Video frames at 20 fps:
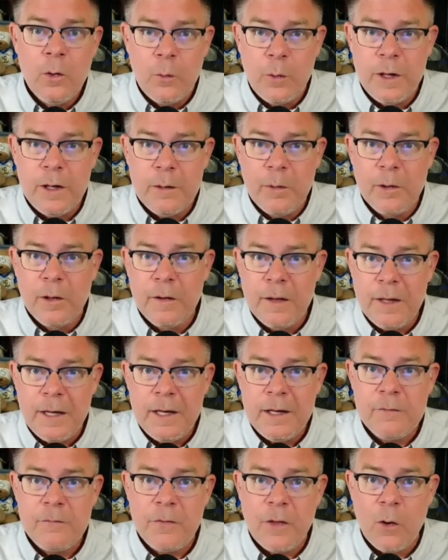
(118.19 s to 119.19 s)
we
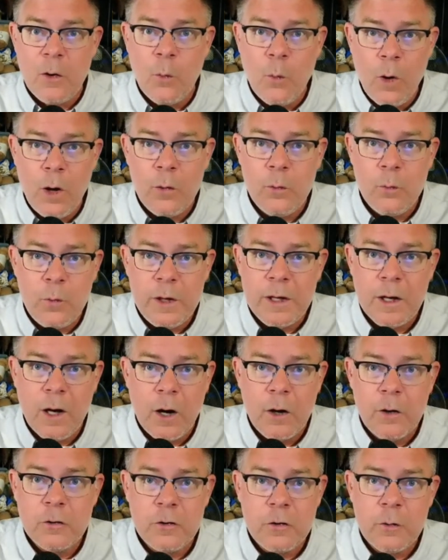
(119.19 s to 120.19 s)
believe that what we
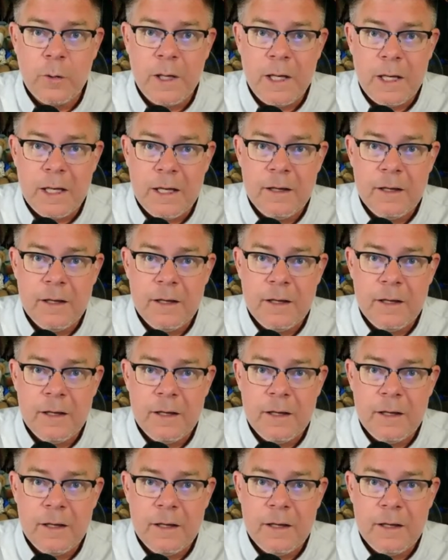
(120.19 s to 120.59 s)
are doing